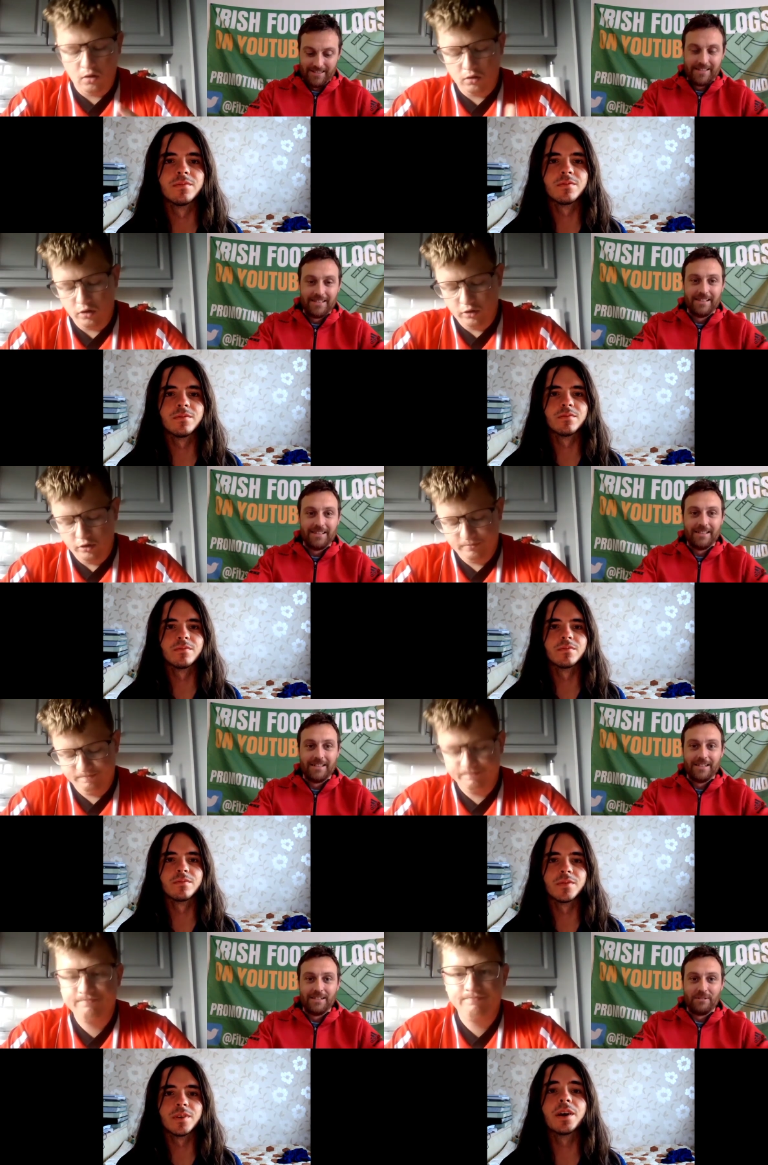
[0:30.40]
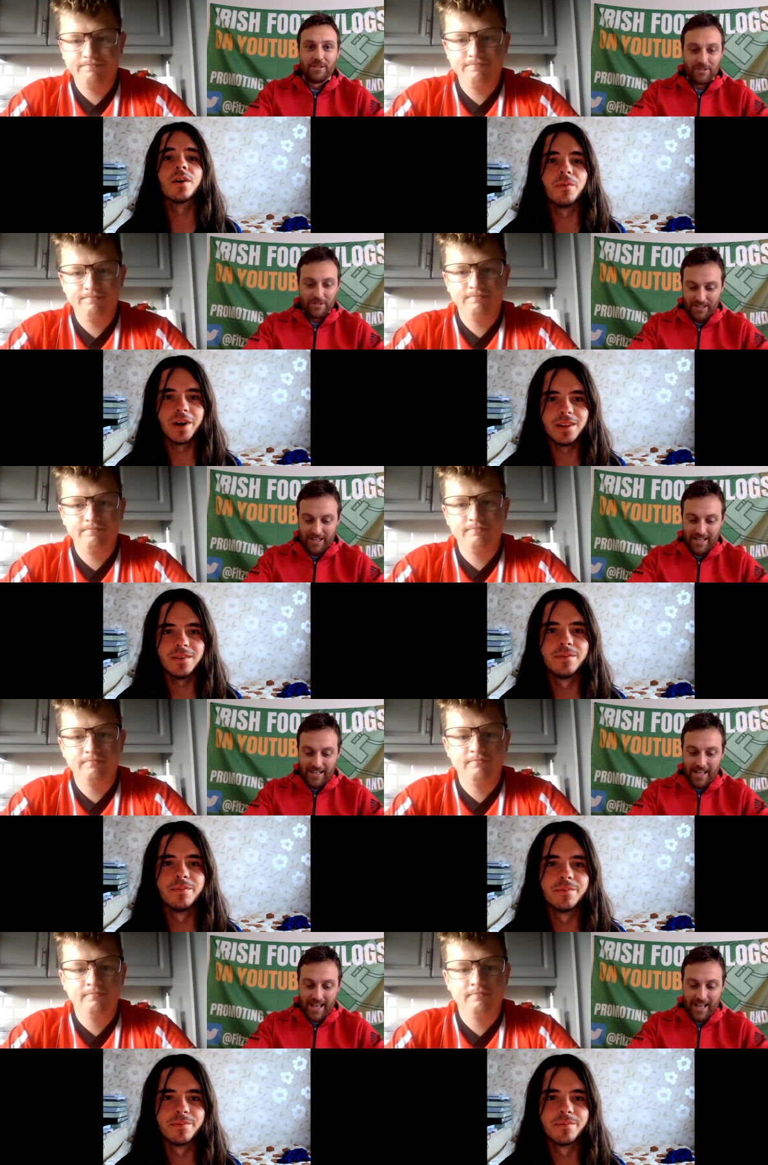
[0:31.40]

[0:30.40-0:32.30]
Speaker 1: good. We're good, yeah.